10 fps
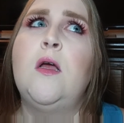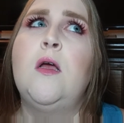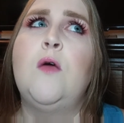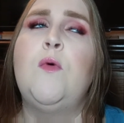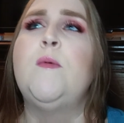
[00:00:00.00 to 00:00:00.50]

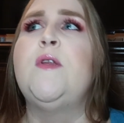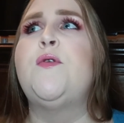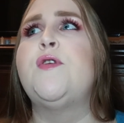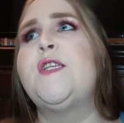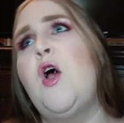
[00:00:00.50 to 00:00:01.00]
we went through
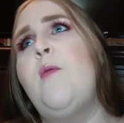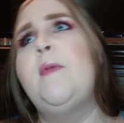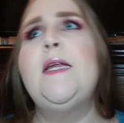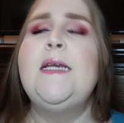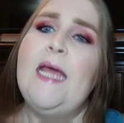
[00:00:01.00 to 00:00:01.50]
so
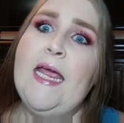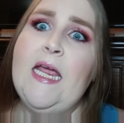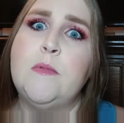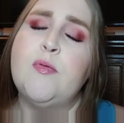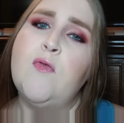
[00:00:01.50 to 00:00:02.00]
many
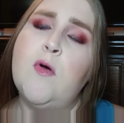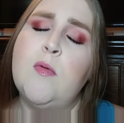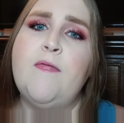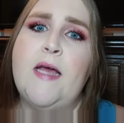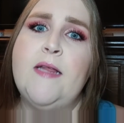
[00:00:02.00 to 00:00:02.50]
names before we
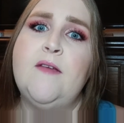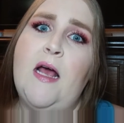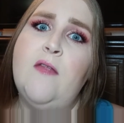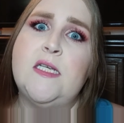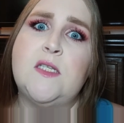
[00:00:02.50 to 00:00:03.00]
finally
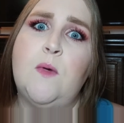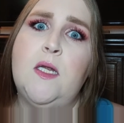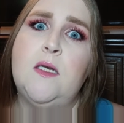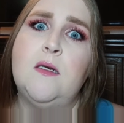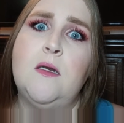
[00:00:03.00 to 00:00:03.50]
found this
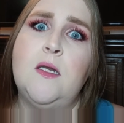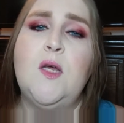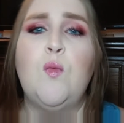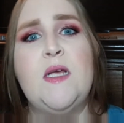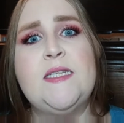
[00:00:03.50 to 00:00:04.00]
one that
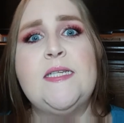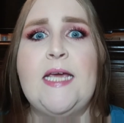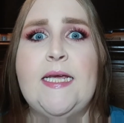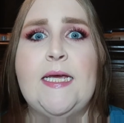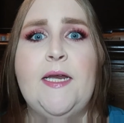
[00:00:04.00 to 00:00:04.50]
wasn't
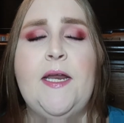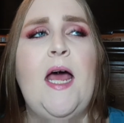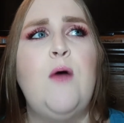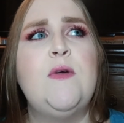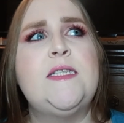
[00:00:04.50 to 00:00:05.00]
taken. And I
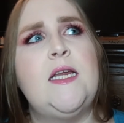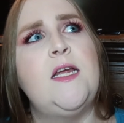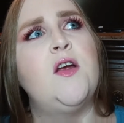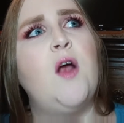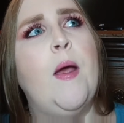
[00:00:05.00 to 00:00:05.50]
was sitting here
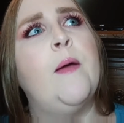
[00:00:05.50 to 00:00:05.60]
going,